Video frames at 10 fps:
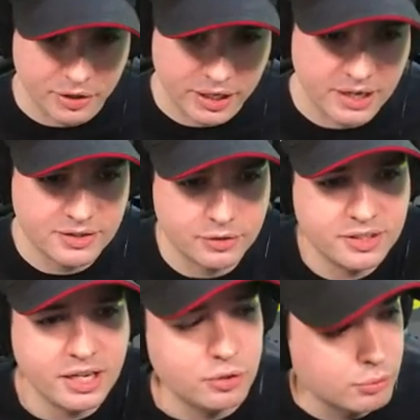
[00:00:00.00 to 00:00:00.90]
Okay, so
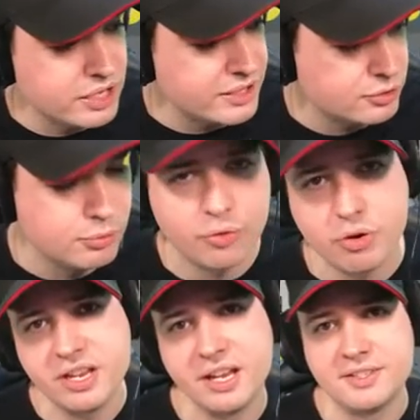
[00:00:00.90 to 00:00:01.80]
stay tuned. Next
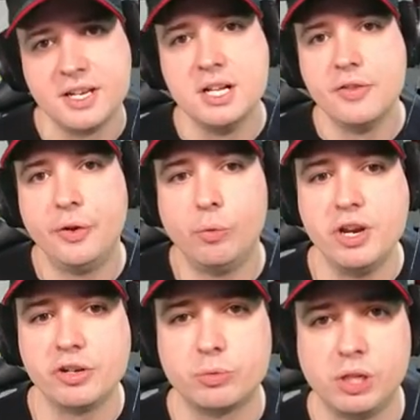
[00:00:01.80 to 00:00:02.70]
2-3 days, the
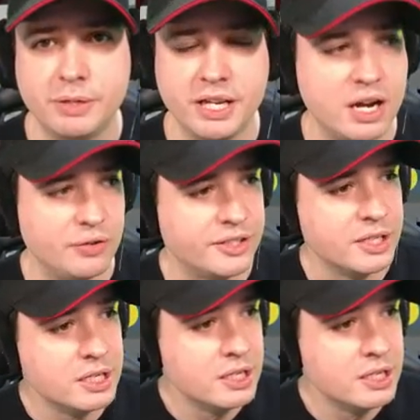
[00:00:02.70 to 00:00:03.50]
winners will be announced.